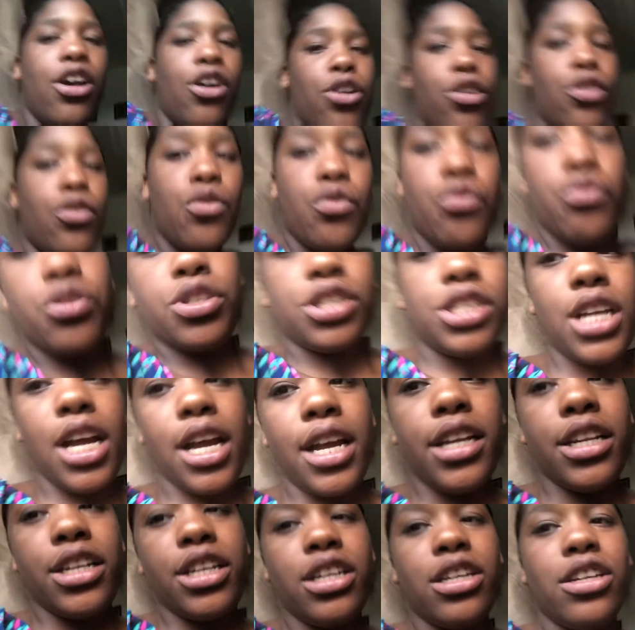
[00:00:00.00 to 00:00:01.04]
her coat
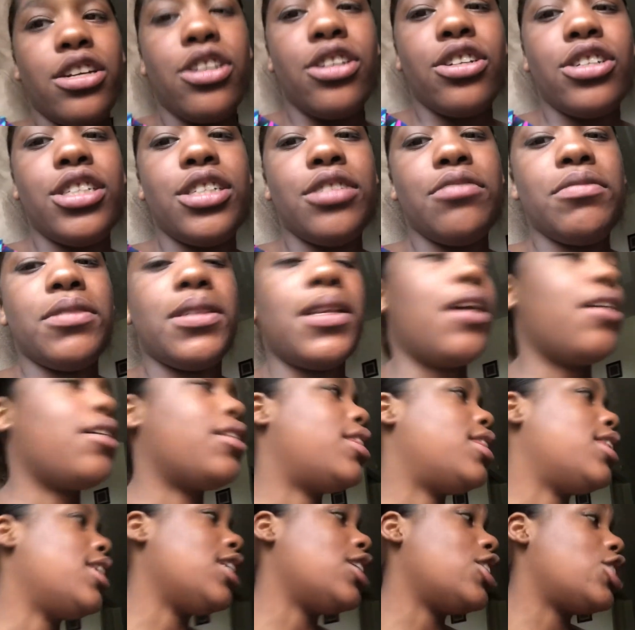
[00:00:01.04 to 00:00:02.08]
shinier she was
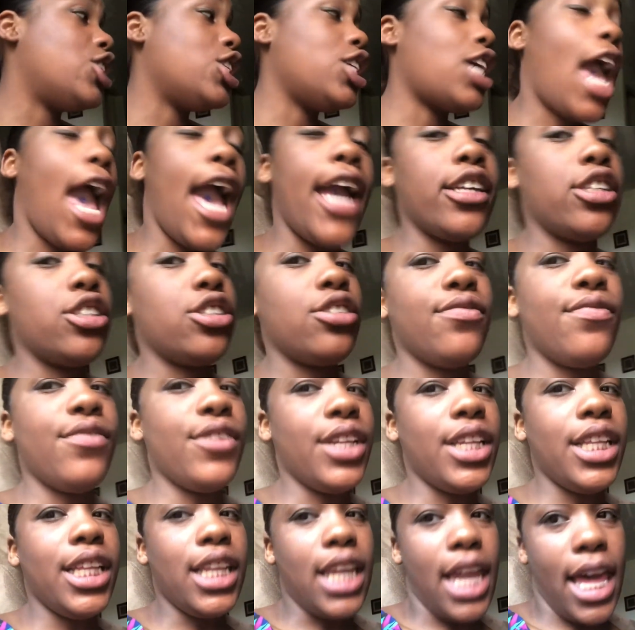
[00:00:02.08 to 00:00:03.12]
healthy she actually
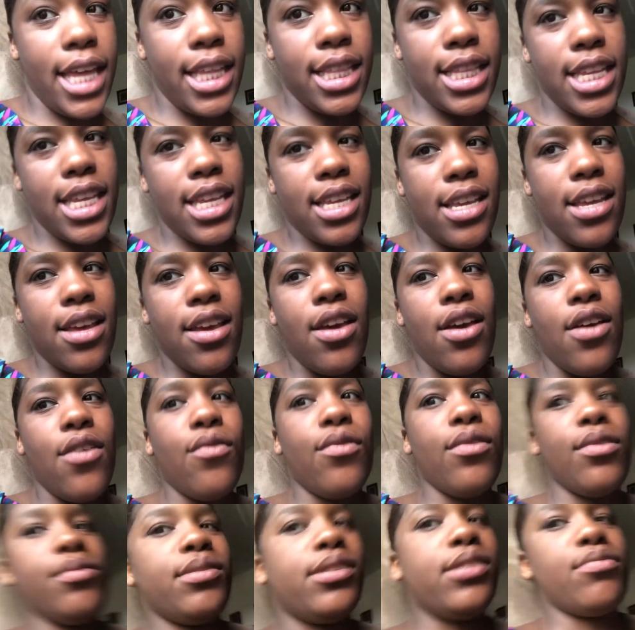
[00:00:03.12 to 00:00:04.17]
really liked it
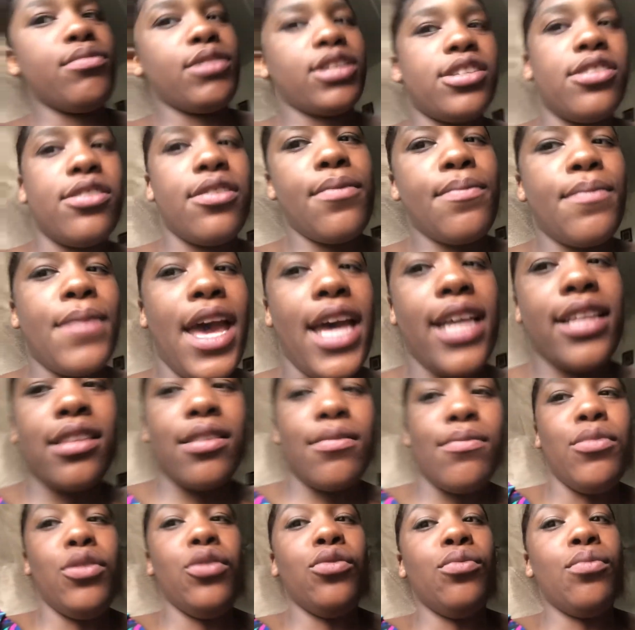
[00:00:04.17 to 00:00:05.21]
when we switched her back to
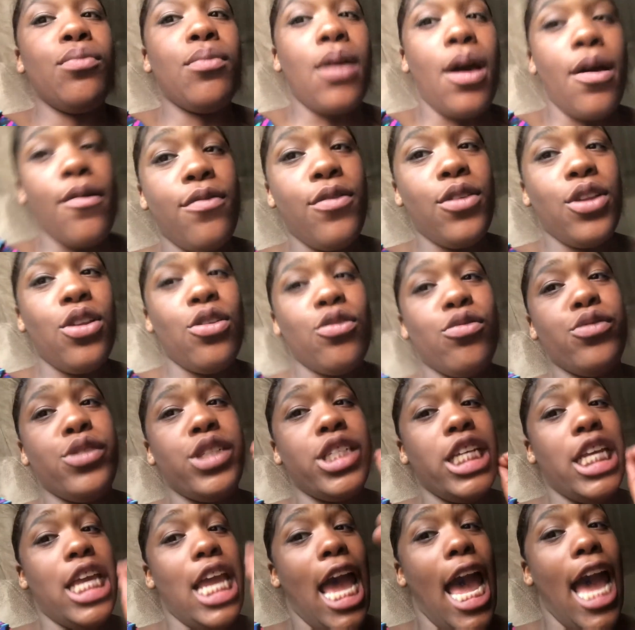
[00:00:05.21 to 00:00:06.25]
blue buffalo
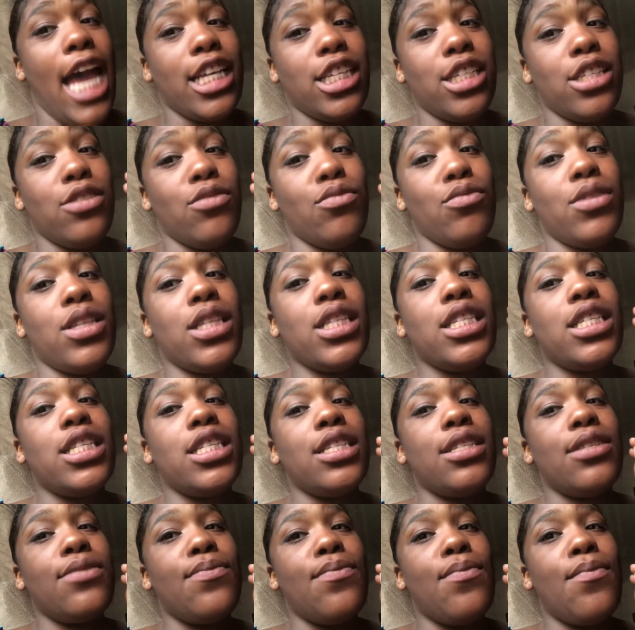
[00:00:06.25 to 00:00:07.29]
she actually was
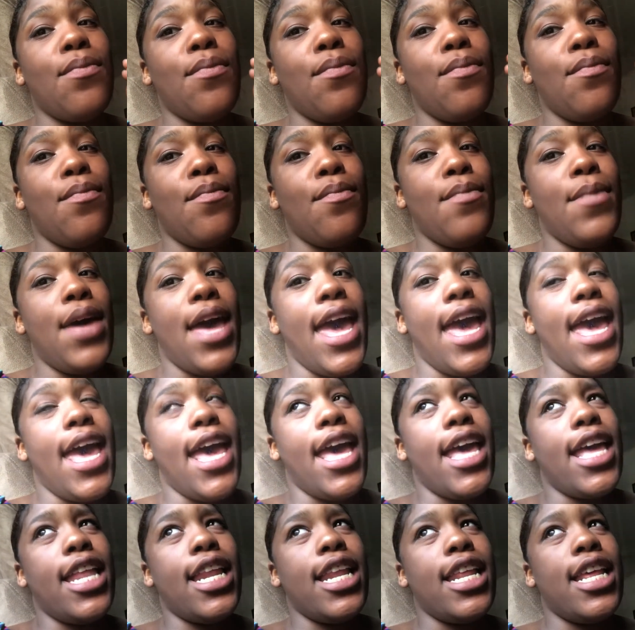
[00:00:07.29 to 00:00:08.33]

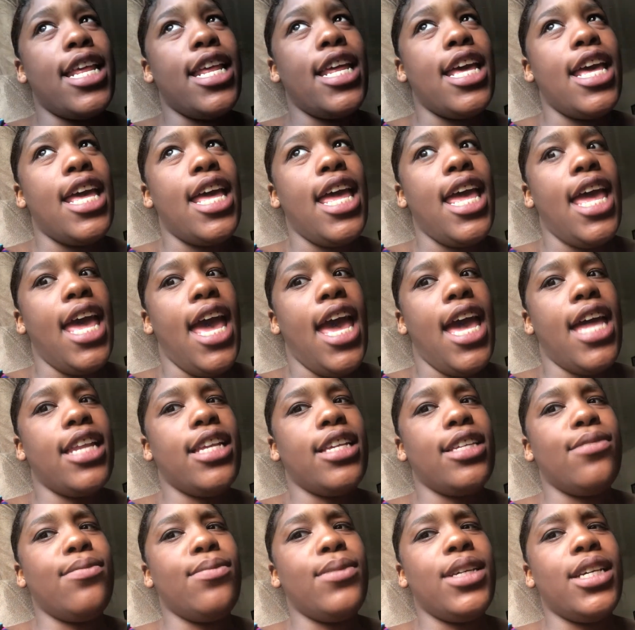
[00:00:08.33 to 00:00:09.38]
mad at
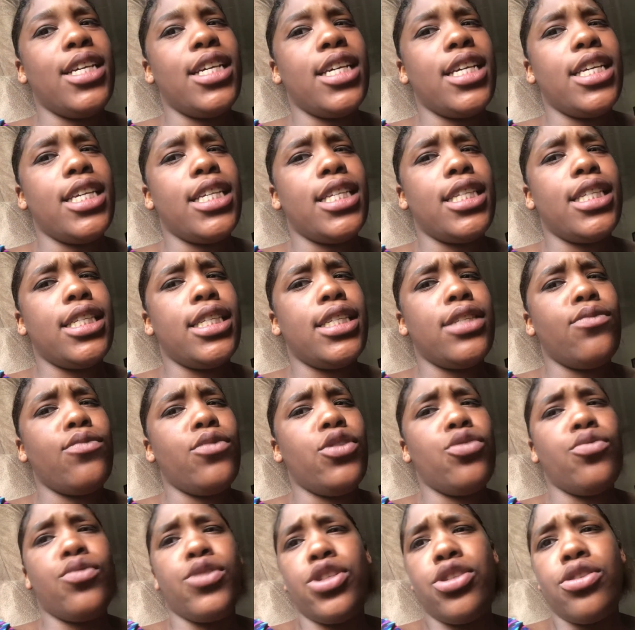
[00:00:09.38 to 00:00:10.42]
us because we
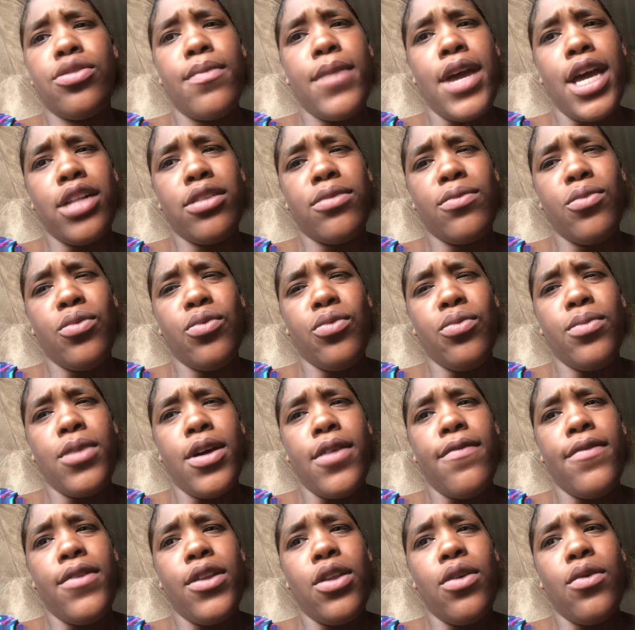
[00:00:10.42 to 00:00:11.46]
switched her back to blue
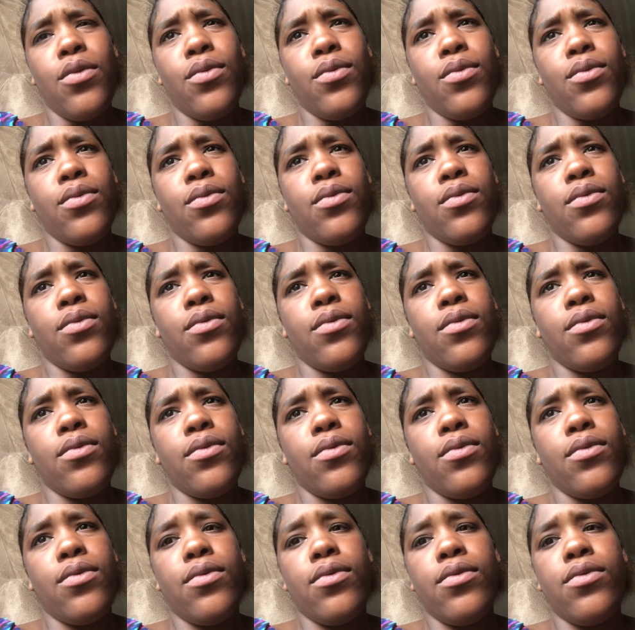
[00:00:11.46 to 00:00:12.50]
buffalo
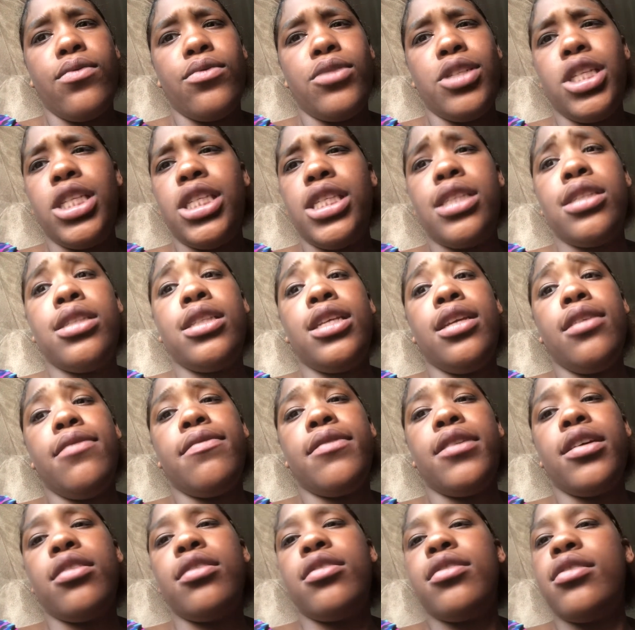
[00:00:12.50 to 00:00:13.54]
she's a
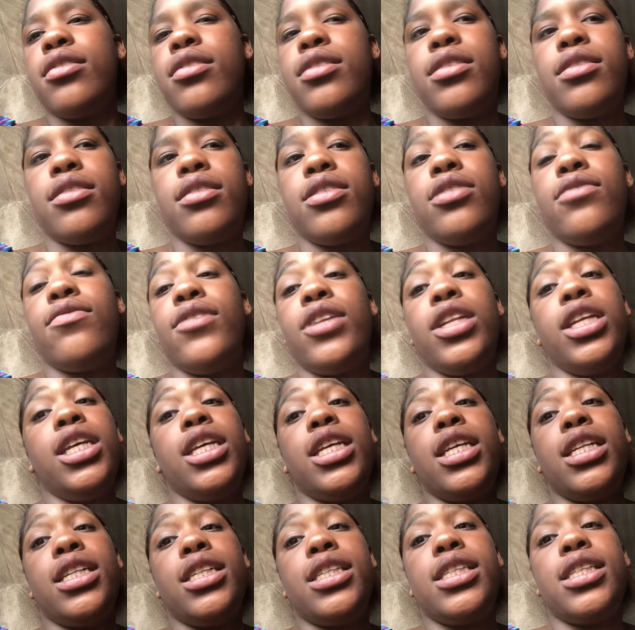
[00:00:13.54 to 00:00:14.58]
diva she really
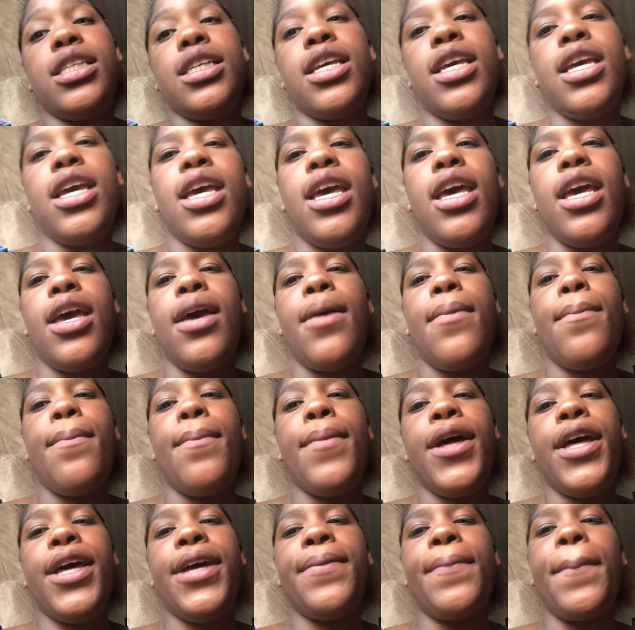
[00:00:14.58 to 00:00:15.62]
is
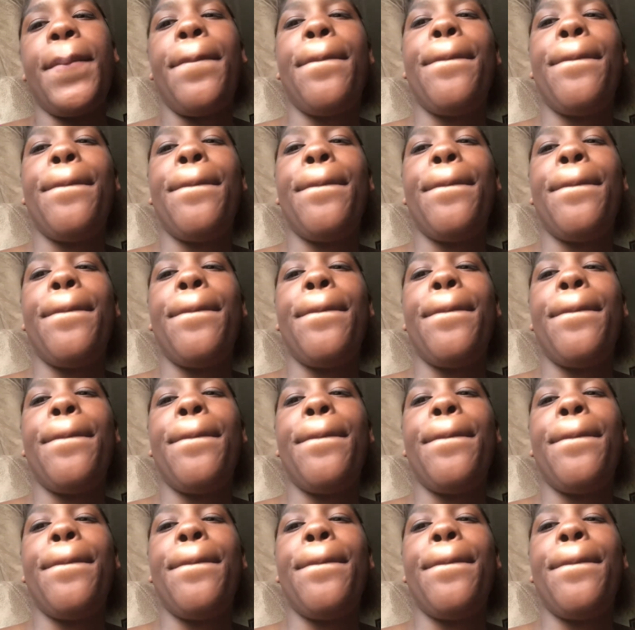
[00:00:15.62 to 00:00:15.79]
but